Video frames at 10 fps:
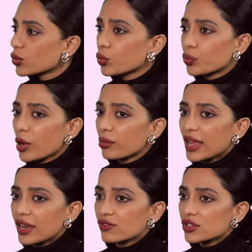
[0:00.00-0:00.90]
who
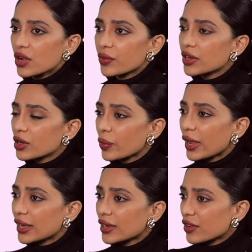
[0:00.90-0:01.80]
probably haven't showered in a
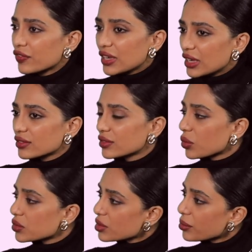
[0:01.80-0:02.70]
while and are feeling
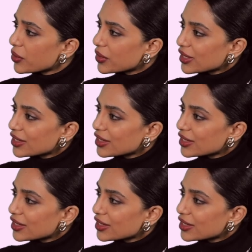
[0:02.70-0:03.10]
gross about